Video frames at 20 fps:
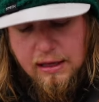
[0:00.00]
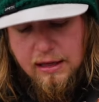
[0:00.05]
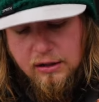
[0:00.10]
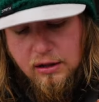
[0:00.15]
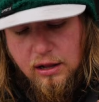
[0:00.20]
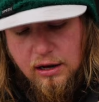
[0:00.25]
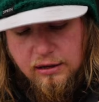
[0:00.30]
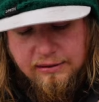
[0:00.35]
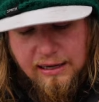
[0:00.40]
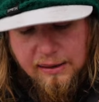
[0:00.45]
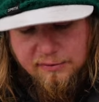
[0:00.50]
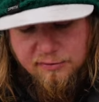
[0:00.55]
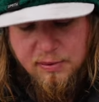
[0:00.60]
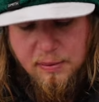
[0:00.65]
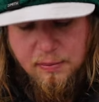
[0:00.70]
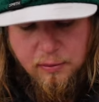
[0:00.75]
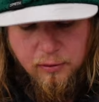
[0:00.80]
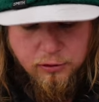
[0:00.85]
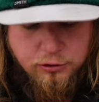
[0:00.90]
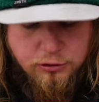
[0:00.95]
And a lot of times
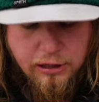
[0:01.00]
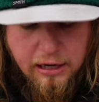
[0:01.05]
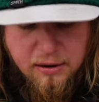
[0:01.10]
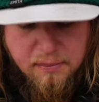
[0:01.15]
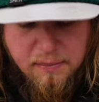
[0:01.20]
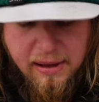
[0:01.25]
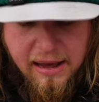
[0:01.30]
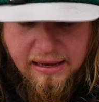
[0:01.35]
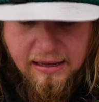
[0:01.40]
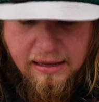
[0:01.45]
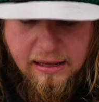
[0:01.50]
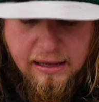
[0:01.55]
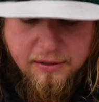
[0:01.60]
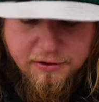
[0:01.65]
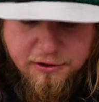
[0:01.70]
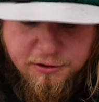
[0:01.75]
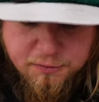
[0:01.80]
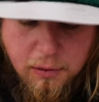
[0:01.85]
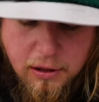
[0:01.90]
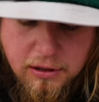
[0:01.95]
people will try to make
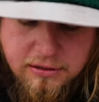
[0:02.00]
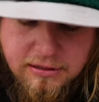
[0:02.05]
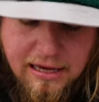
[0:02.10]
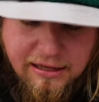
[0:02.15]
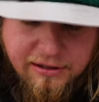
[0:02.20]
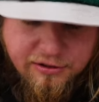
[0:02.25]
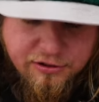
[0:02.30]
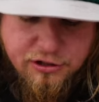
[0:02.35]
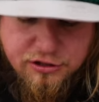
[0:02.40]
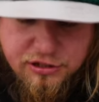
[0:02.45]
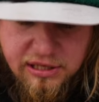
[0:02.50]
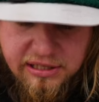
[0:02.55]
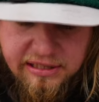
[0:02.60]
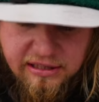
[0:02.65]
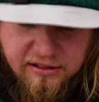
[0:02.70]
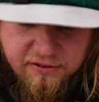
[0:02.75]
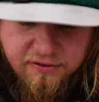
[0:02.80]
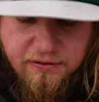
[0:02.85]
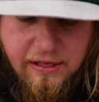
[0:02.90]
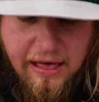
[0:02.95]
their spawn sacks just like
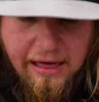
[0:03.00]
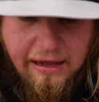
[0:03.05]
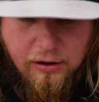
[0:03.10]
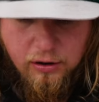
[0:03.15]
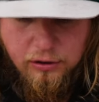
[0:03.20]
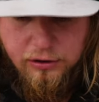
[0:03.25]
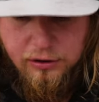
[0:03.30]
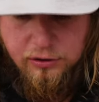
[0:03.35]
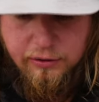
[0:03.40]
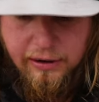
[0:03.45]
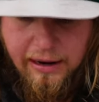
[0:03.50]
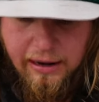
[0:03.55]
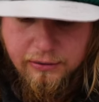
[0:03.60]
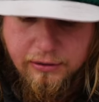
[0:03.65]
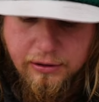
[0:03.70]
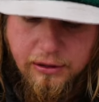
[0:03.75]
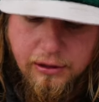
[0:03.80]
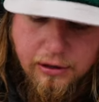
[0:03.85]
this, flat on the ground,